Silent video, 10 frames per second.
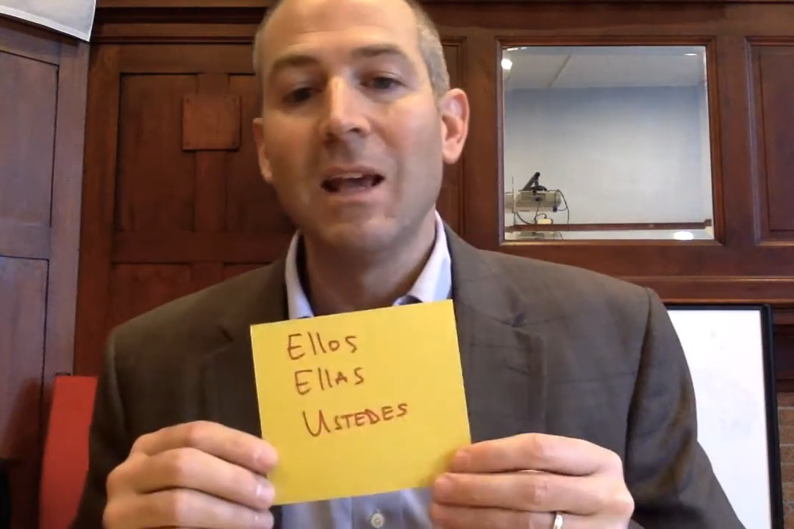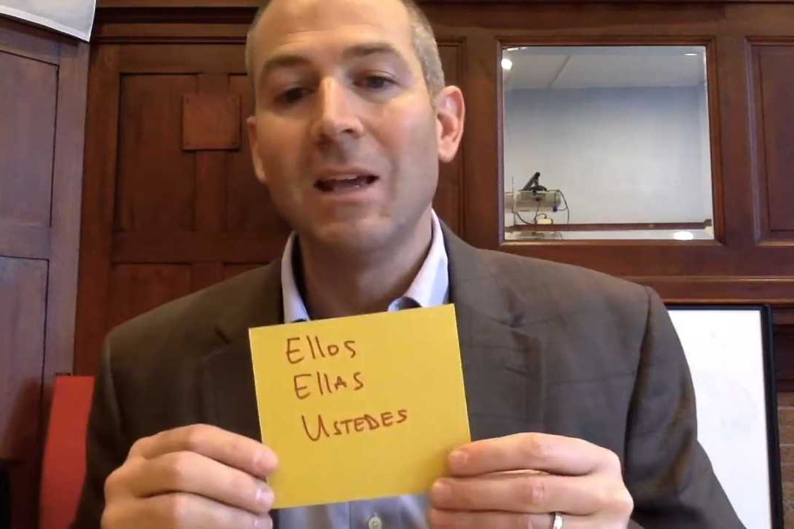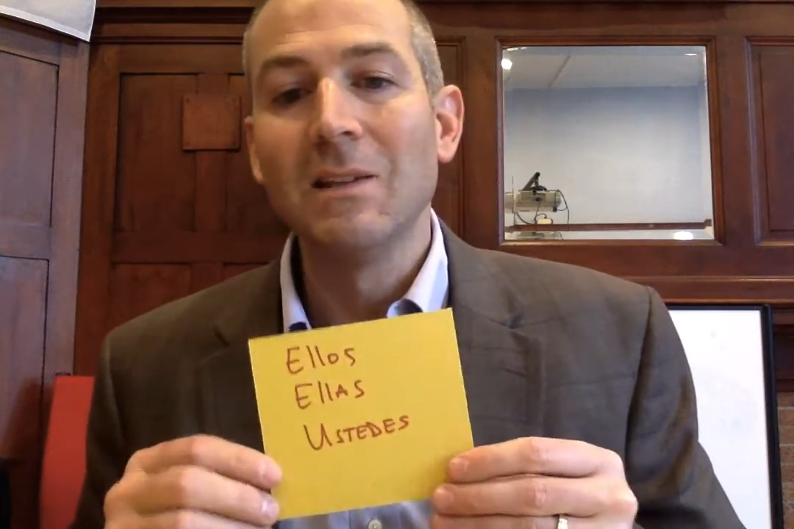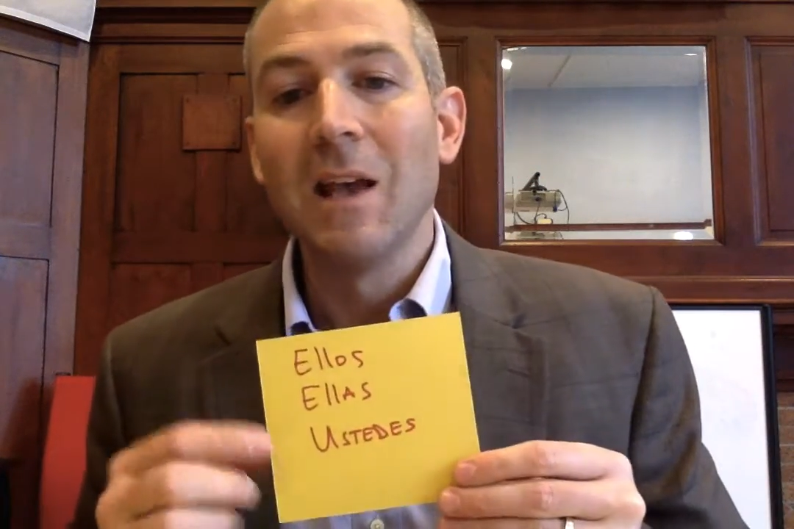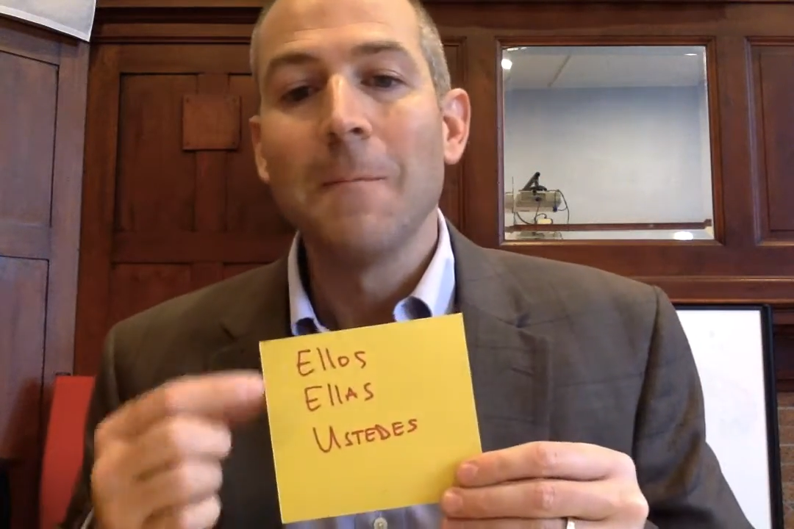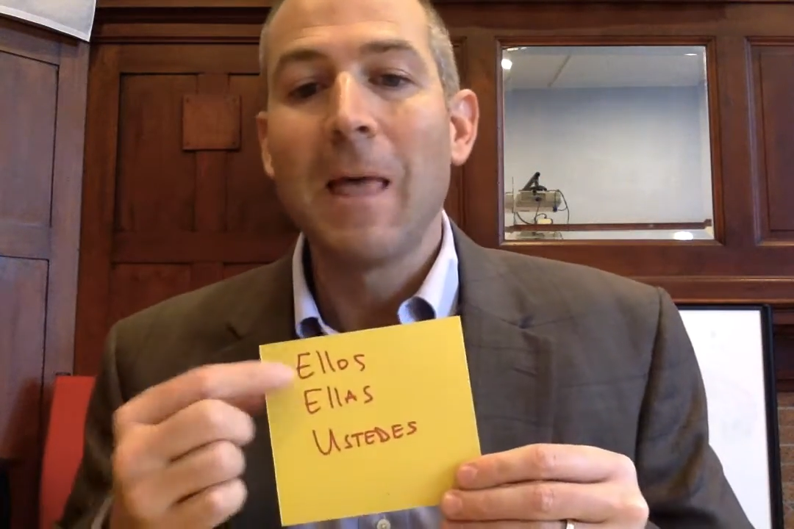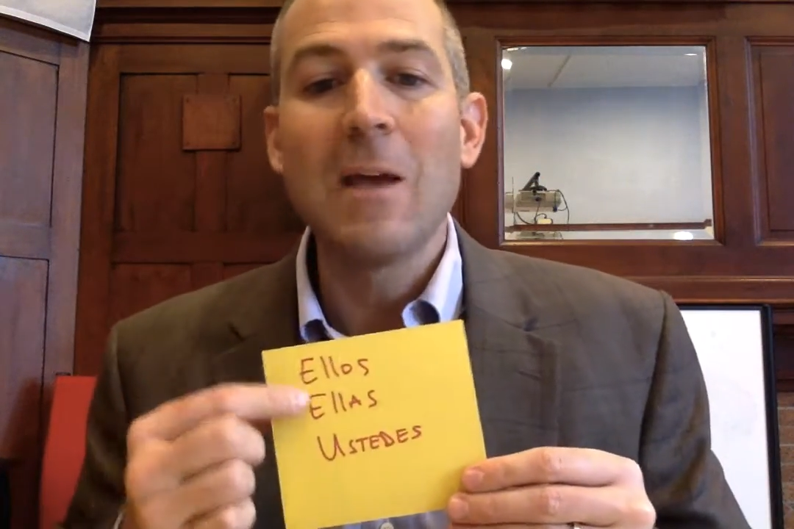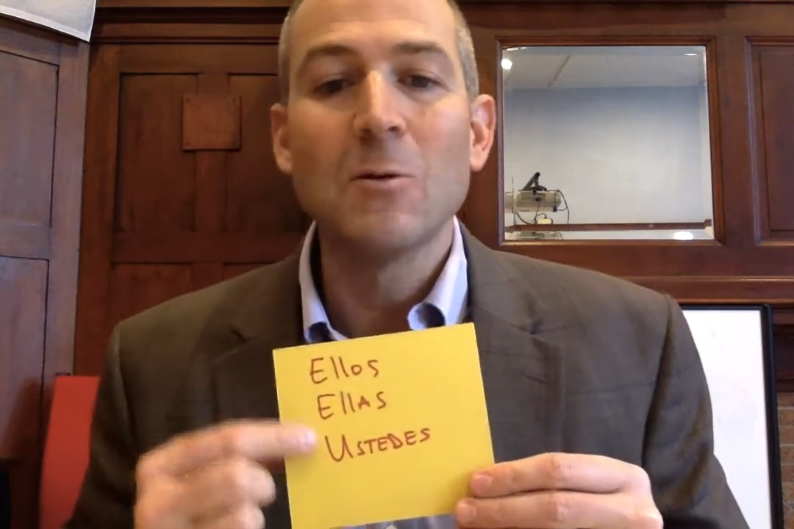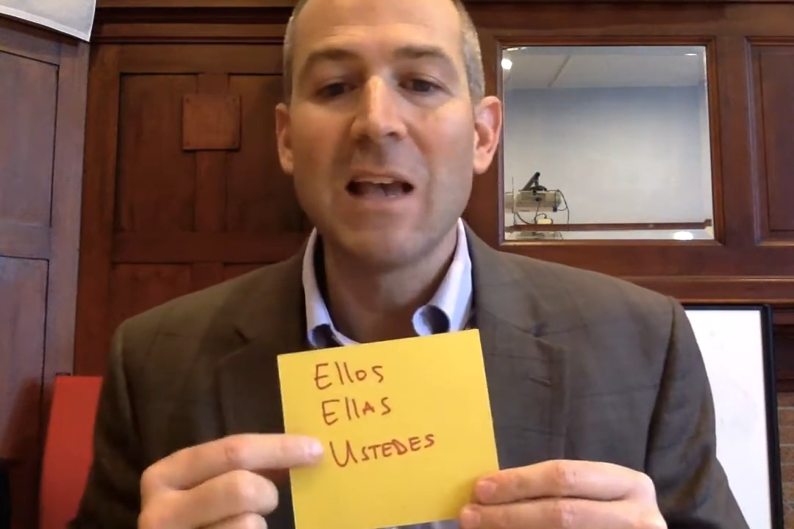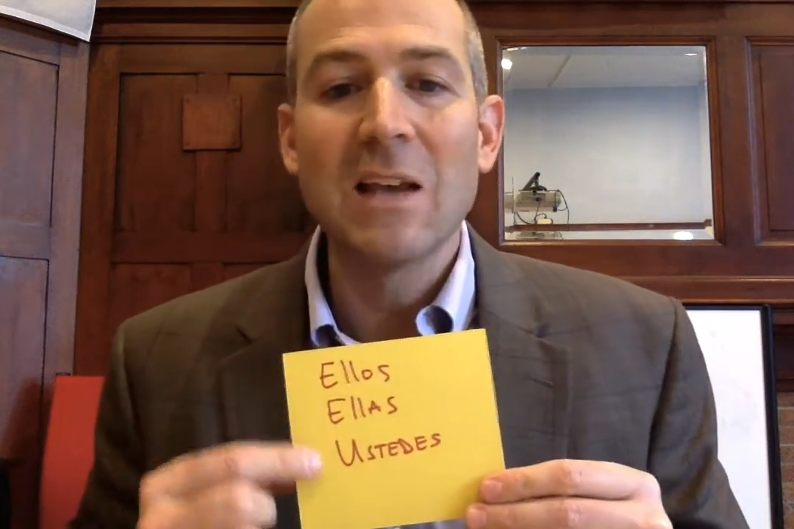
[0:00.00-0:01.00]
is
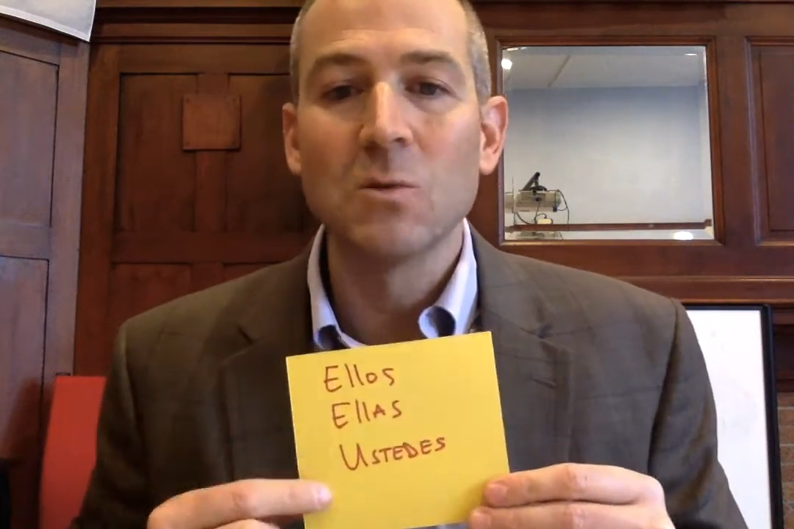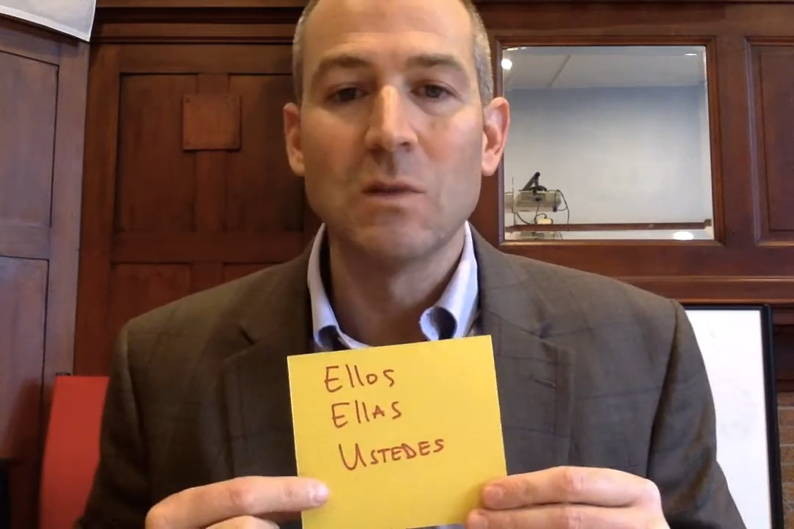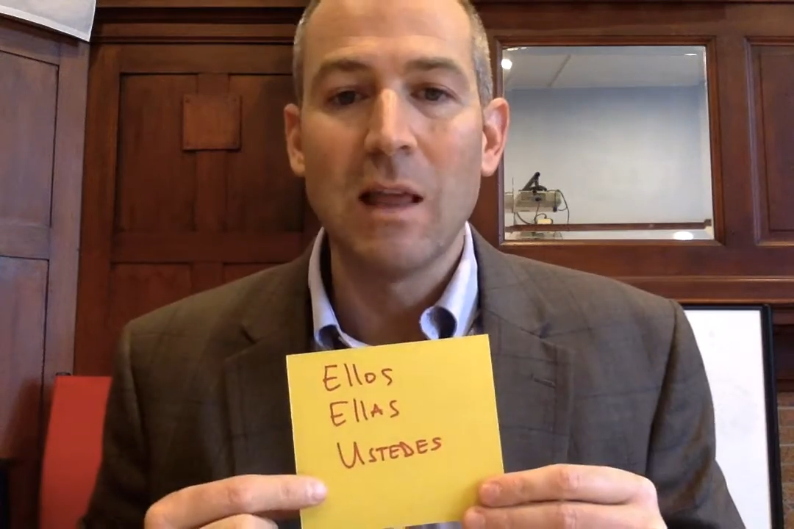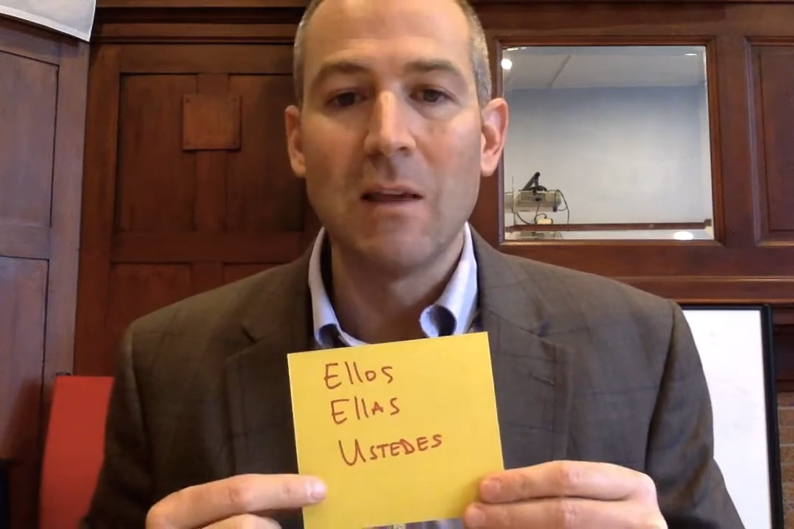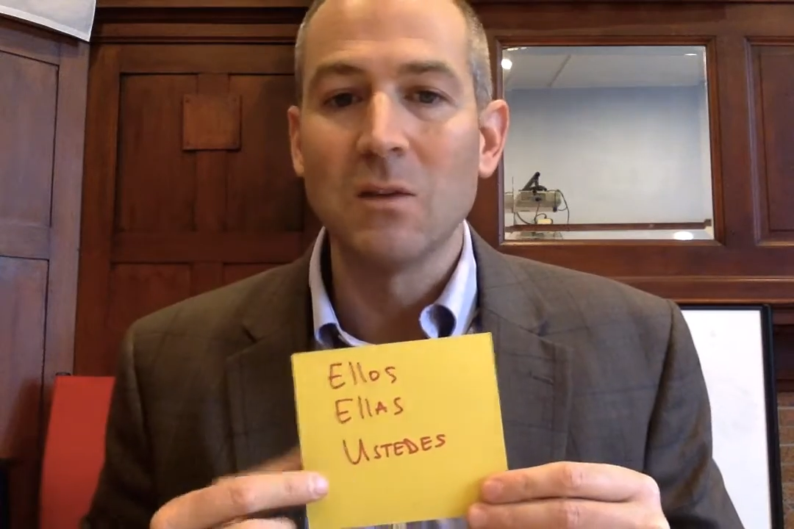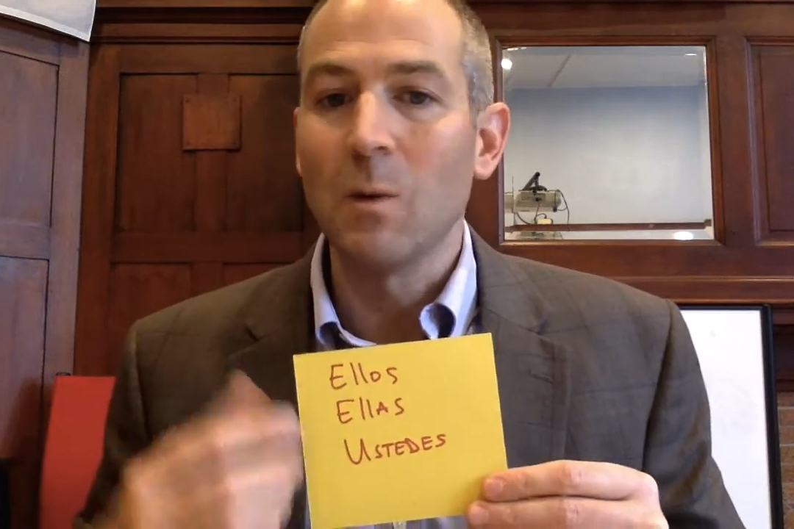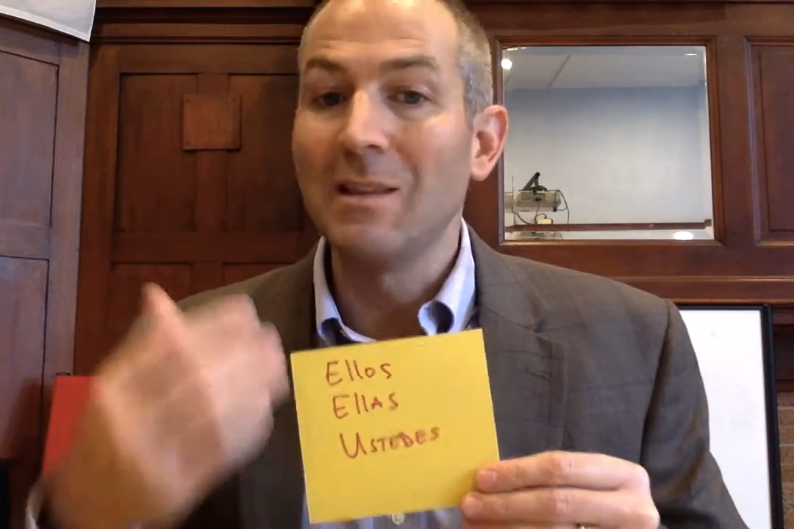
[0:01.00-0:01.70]
ellos, ellas, ustedes, right?